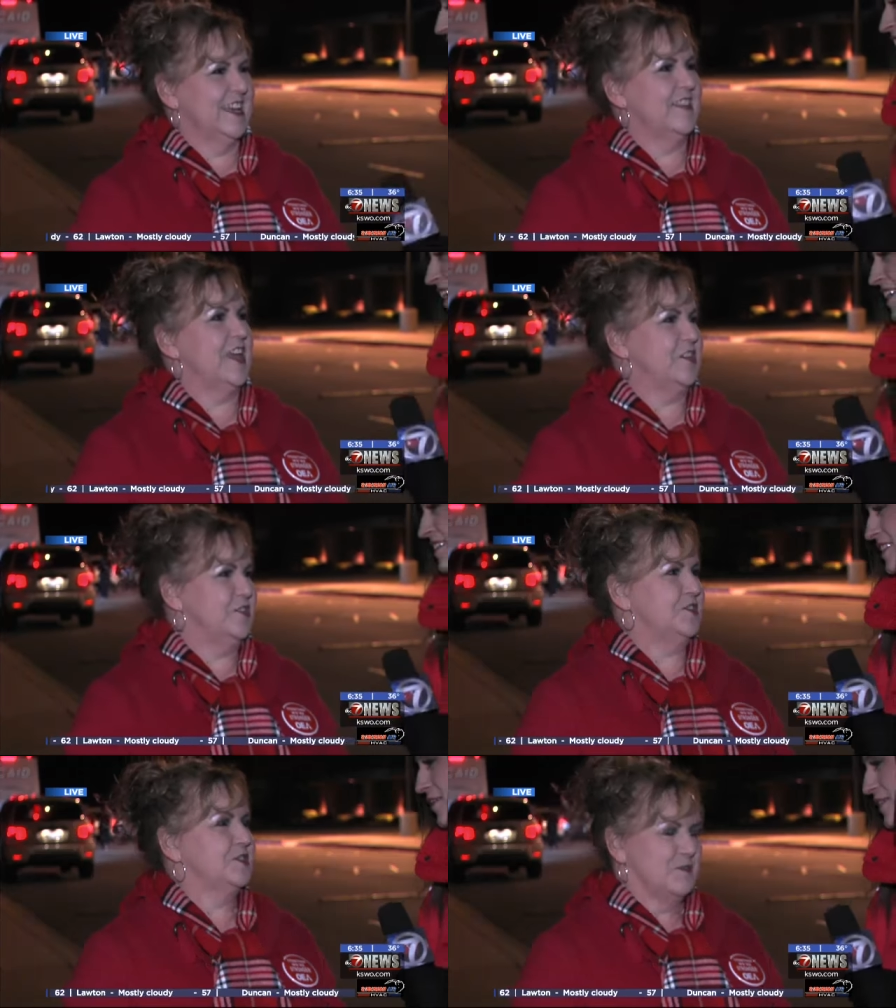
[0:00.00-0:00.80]
thank, thank
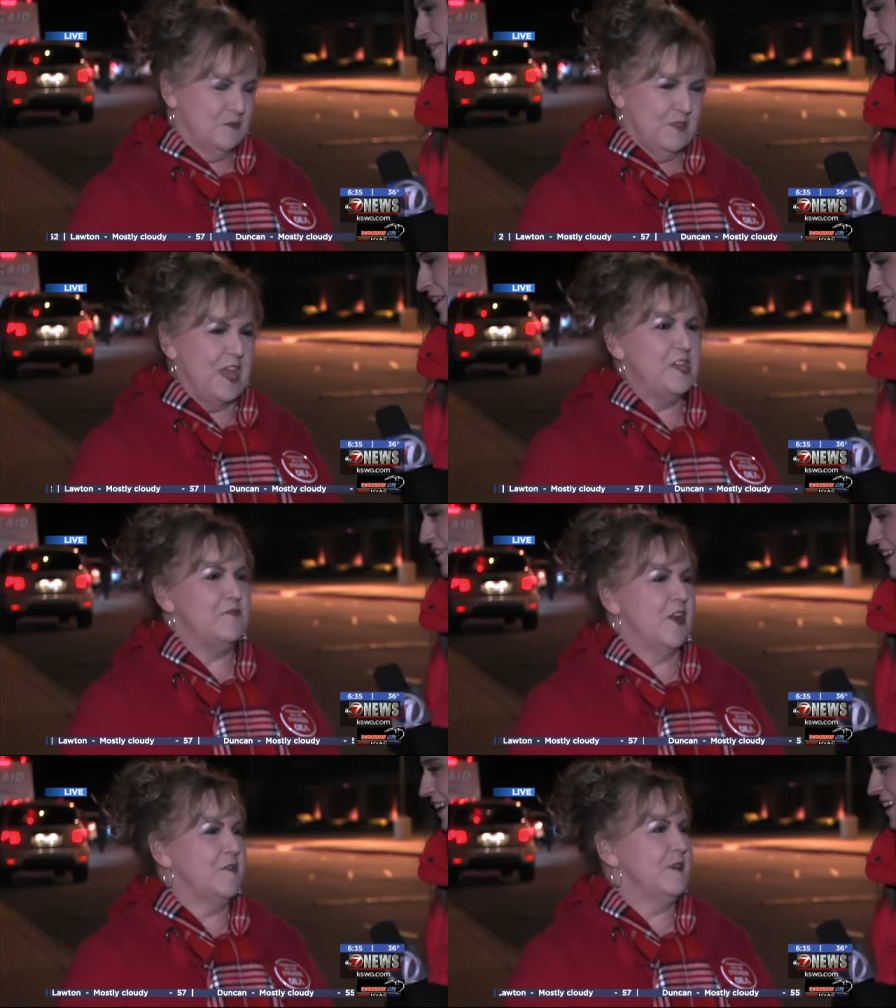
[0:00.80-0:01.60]
you, so much for talking. Thank
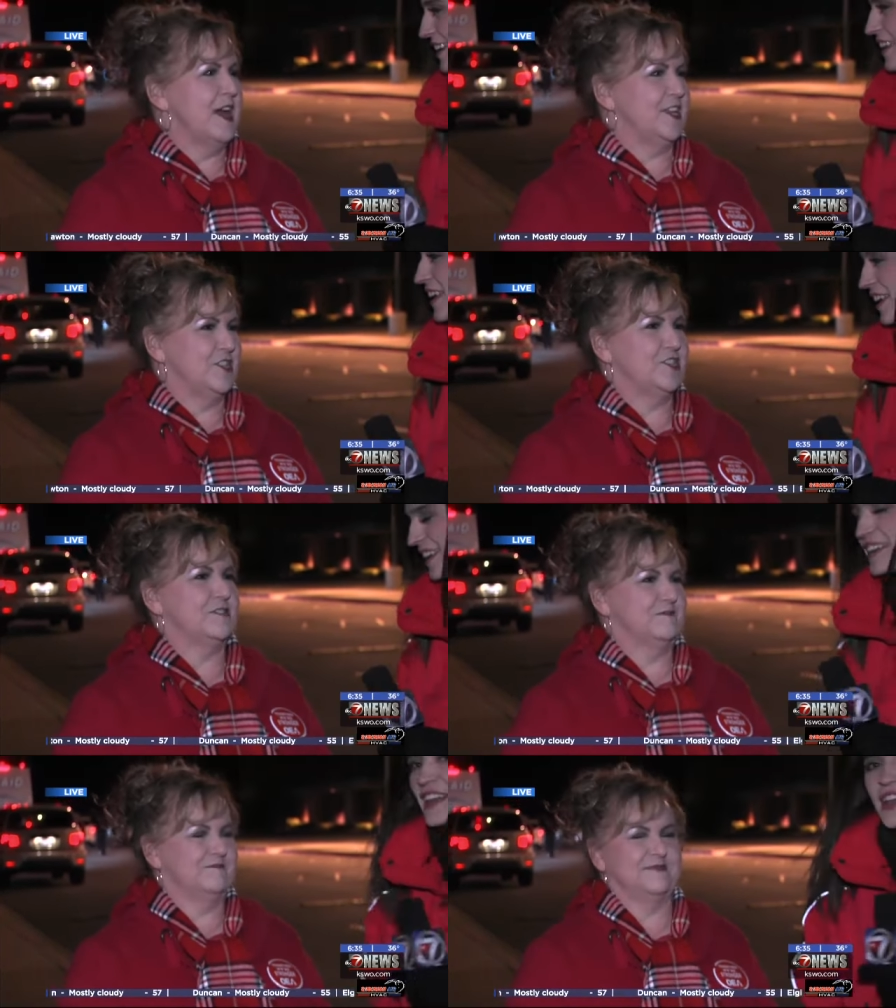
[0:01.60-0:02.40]
you very much.
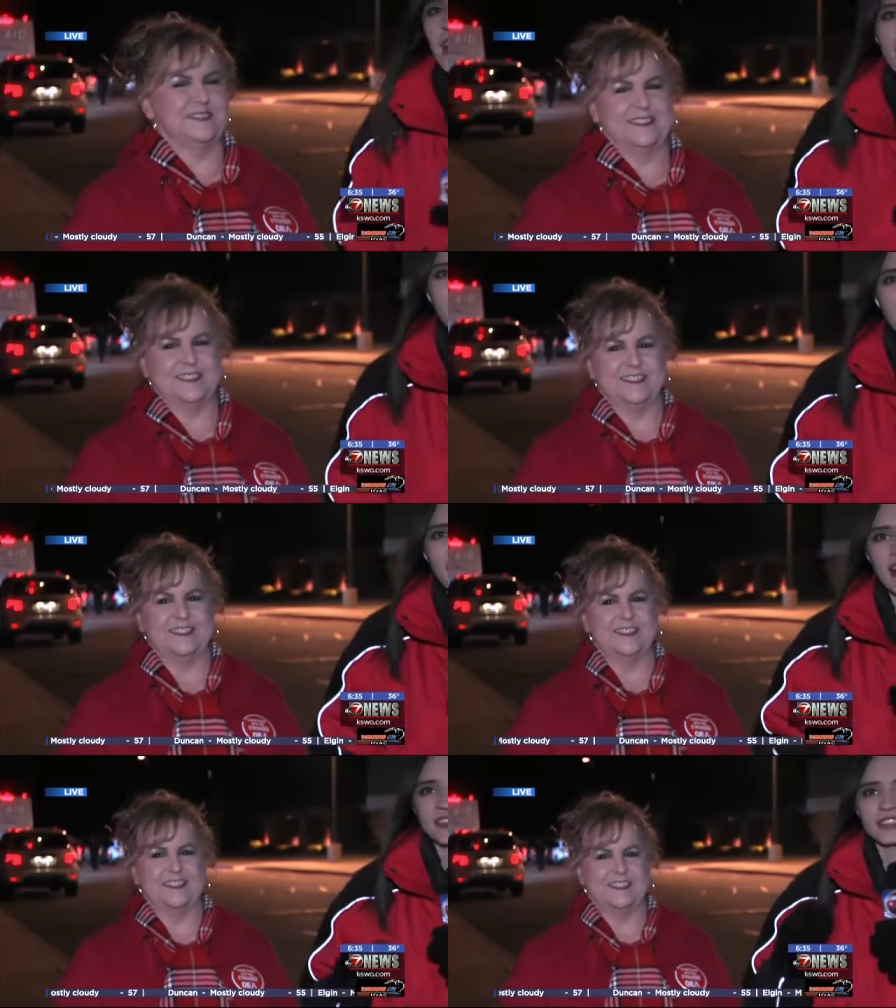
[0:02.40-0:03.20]
Okay, guys.